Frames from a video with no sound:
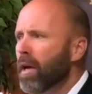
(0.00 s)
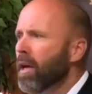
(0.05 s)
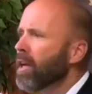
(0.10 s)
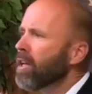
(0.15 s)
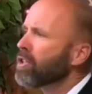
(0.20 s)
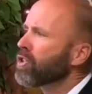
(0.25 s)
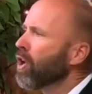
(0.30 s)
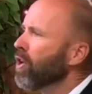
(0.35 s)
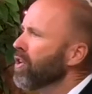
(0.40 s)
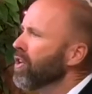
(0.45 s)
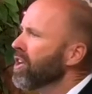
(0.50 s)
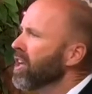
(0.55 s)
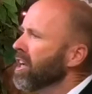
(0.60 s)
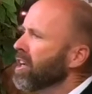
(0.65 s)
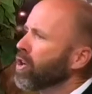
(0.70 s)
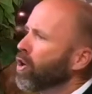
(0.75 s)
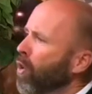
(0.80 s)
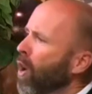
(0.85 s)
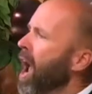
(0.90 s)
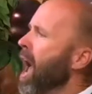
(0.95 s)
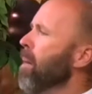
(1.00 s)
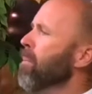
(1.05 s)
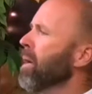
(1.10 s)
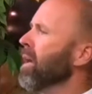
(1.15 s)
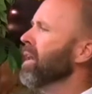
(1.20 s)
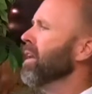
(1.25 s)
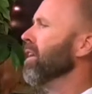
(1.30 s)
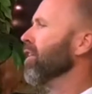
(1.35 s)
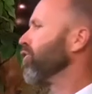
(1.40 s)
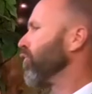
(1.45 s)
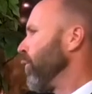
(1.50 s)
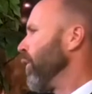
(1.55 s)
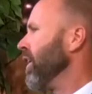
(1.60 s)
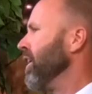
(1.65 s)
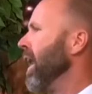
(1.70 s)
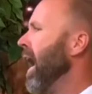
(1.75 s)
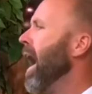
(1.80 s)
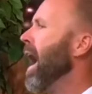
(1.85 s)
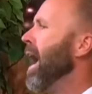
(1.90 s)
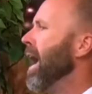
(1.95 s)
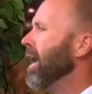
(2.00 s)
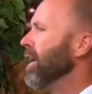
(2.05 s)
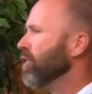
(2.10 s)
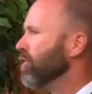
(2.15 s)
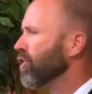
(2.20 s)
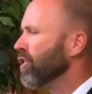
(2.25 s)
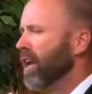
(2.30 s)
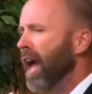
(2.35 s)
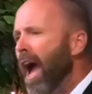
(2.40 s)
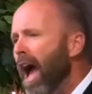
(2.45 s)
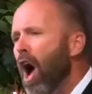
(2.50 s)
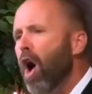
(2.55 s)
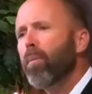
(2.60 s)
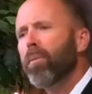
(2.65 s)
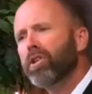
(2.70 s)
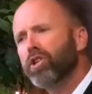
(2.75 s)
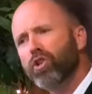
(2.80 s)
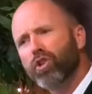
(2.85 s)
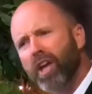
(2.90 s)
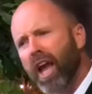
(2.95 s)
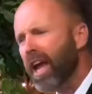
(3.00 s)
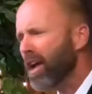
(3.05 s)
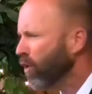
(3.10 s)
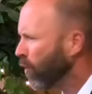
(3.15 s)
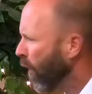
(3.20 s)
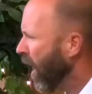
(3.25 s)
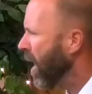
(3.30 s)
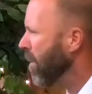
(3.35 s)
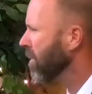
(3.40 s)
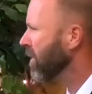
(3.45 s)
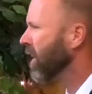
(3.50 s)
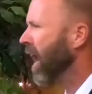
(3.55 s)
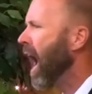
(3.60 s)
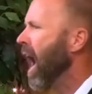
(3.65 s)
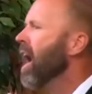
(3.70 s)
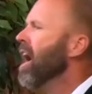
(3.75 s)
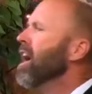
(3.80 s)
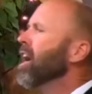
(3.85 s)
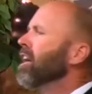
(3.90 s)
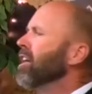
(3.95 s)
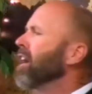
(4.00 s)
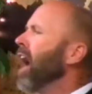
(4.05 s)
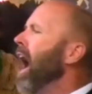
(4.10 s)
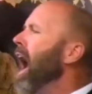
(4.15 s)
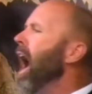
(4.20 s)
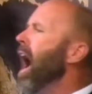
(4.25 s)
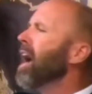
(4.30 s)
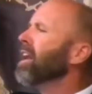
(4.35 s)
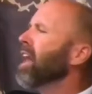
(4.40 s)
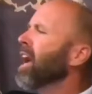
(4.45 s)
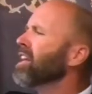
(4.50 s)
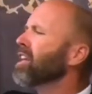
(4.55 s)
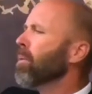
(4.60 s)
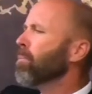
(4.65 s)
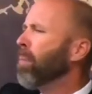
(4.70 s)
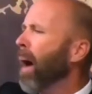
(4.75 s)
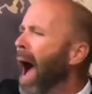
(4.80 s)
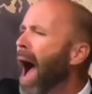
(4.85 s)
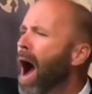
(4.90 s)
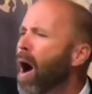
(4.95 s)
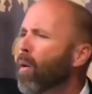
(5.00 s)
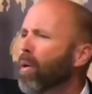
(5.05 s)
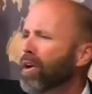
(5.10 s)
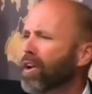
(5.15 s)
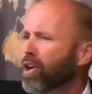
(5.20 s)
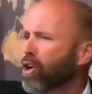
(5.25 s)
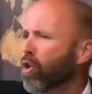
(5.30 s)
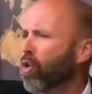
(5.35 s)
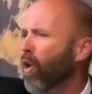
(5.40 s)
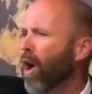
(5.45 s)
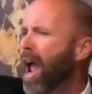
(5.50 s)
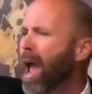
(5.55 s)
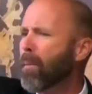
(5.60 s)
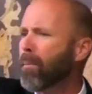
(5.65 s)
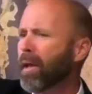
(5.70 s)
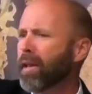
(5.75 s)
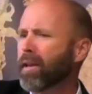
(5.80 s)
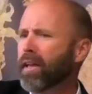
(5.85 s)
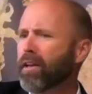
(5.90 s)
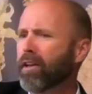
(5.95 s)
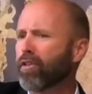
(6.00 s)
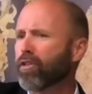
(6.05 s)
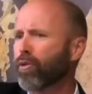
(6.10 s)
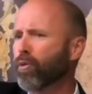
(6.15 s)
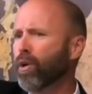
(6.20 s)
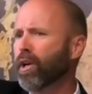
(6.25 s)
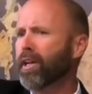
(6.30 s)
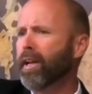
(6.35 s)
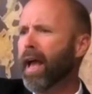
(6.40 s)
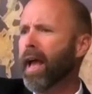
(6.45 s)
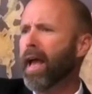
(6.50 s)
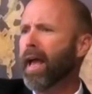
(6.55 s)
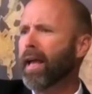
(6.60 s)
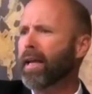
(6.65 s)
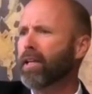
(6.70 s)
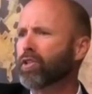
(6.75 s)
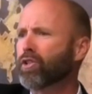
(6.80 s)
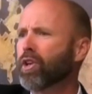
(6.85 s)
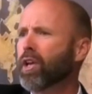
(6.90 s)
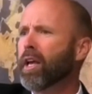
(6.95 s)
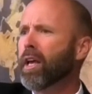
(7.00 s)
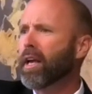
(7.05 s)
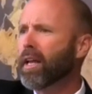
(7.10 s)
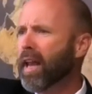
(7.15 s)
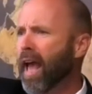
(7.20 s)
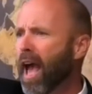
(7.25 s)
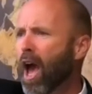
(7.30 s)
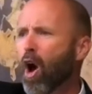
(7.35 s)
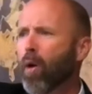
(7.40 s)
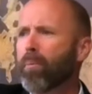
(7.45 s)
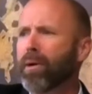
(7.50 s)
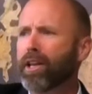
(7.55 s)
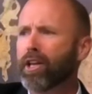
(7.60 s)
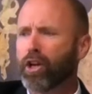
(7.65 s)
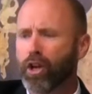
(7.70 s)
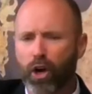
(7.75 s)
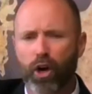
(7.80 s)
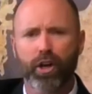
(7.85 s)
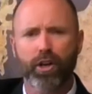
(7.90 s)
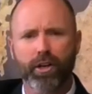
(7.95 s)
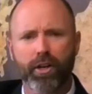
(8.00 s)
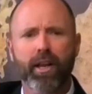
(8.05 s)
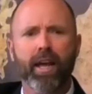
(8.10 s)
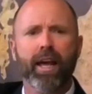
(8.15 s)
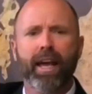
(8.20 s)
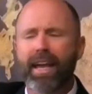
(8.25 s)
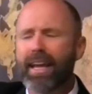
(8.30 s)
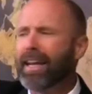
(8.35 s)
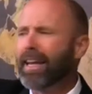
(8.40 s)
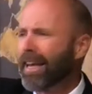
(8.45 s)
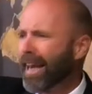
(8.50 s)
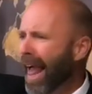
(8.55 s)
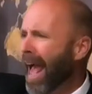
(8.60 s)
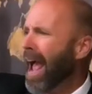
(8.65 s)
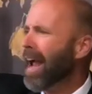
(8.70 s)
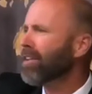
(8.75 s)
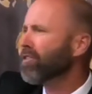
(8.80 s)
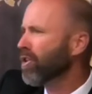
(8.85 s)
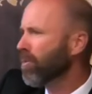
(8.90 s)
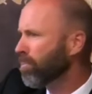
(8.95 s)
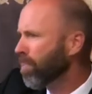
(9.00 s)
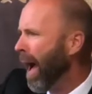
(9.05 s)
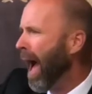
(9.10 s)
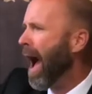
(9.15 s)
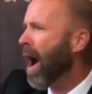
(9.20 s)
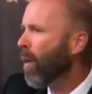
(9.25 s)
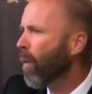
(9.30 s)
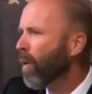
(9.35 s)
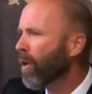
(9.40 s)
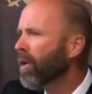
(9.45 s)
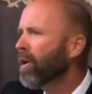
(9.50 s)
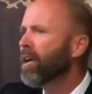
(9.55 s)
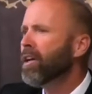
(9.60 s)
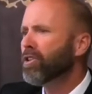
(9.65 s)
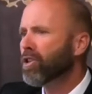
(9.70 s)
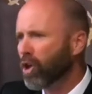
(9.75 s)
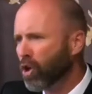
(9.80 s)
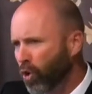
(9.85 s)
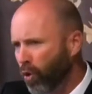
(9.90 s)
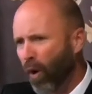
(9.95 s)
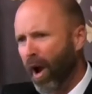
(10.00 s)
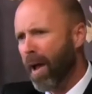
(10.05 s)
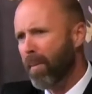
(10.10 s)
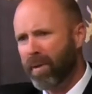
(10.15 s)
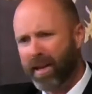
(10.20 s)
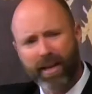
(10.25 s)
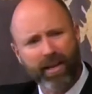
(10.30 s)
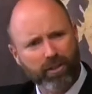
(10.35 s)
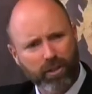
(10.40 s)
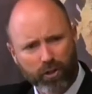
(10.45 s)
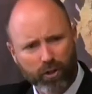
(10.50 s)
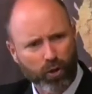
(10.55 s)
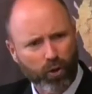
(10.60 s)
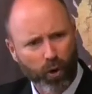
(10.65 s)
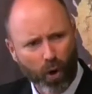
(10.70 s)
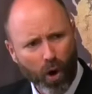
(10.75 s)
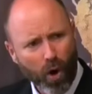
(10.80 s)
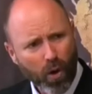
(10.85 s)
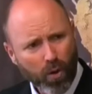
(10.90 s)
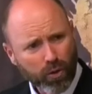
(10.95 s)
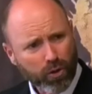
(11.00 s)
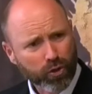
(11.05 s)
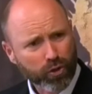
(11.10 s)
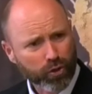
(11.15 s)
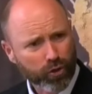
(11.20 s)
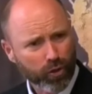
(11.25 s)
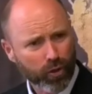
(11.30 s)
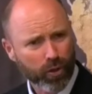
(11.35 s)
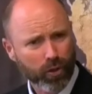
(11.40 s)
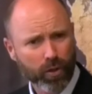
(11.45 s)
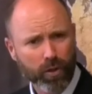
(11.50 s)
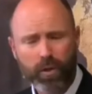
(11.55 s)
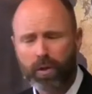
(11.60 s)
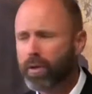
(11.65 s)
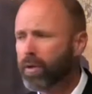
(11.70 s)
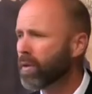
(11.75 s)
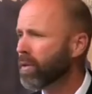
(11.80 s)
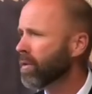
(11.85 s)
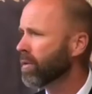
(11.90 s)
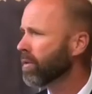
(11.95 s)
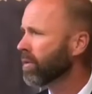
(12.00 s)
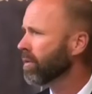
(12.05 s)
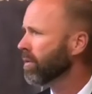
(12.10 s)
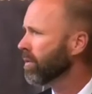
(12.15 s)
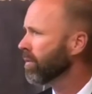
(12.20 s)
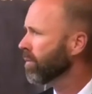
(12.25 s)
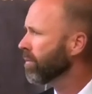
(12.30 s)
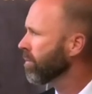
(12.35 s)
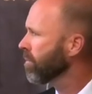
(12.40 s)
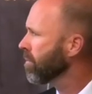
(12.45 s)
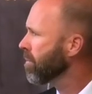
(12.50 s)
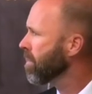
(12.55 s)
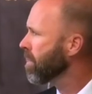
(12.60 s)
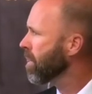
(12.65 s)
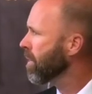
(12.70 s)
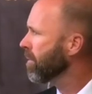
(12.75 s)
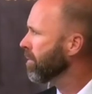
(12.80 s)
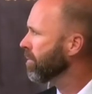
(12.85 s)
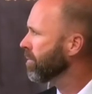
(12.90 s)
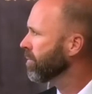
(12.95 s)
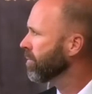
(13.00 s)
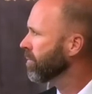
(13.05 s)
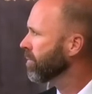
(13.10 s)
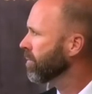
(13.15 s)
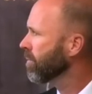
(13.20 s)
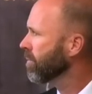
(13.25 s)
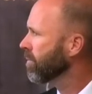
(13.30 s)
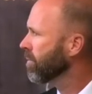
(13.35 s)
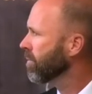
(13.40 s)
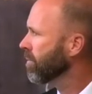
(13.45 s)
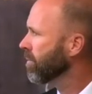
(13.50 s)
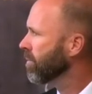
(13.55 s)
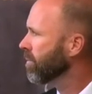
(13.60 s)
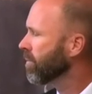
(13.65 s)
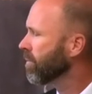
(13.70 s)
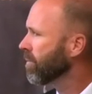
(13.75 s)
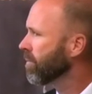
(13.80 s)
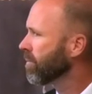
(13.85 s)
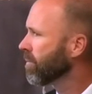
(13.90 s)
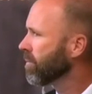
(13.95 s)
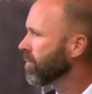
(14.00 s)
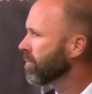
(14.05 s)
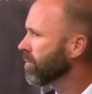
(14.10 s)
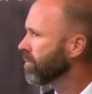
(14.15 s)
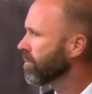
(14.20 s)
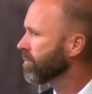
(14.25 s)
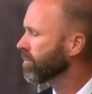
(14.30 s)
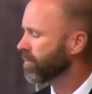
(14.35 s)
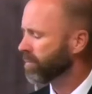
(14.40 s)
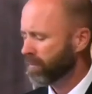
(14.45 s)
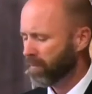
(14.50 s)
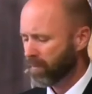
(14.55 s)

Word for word: So you can cram it into three days in hell, but you can't cram it. God, God had the power to cram it into three days in hell, but He couldn't. He lacked the power to cram it into the cross. That's right. That's good.